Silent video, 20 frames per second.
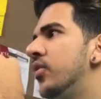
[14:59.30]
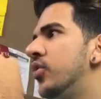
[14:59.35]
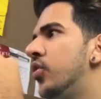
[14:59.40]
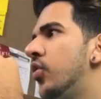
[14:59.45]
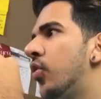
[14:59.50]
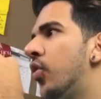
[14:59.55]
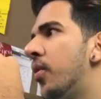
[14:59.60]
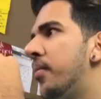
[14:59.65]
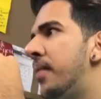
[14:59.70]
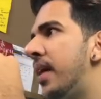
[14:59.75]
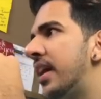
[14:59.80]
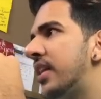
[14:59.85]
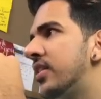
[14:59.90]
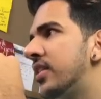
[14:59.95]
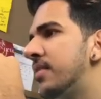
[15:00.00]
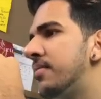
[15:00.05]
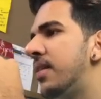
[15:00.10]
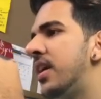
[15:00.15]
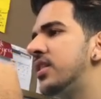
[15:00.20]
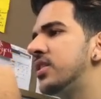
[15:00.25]
you go back to
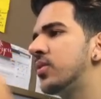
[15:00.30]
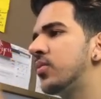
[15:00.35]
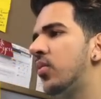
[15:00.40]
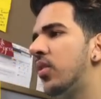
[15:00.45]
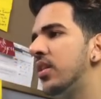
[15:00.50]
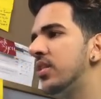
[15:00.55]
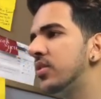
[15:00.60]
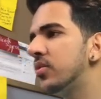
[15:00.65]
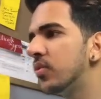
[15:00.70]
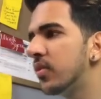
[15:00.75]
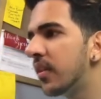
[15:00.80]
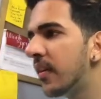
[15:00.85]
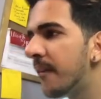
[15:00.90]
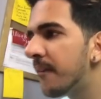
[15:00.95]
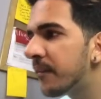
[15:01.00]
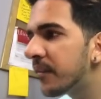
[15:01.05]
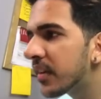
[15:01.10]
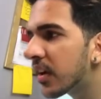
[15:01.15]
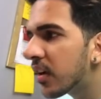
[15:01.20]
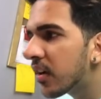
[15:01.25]
the magic wand tool,
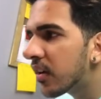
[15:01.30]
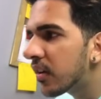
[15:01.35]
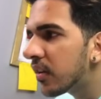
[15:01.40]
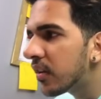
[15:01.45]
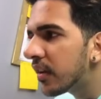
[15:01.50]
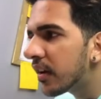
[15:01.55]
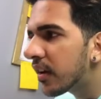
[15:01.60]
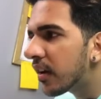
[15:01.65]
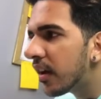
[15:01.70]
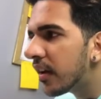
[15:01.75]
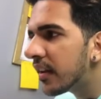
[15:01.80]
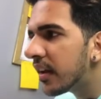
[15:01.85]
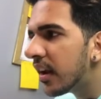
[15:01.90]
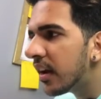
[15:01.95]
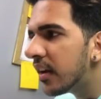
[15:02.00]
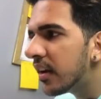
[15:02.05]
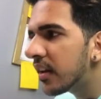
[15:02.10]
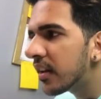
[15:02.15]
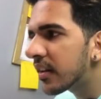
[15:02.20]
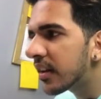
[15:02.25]
click on that
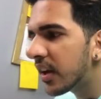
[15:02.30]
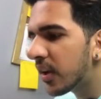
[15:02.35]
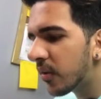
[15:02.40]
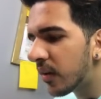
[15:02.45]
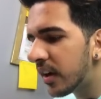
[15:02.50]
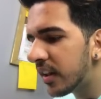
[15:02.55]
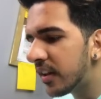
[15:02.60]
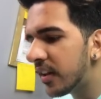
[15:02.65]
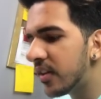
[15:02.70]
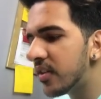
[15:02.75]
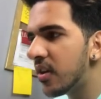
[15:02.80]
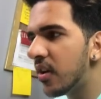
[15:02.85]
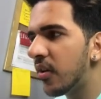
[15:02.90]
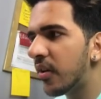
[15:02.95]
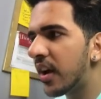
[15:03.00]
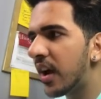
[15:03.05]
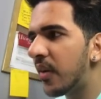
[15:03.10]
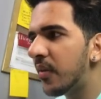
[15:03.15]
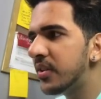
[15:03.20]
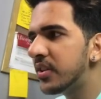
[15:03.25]
little thing right there.
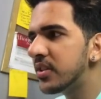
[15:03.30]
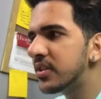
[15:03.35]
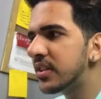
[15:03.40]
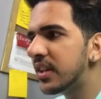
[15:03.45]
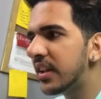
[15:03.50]
Look how it just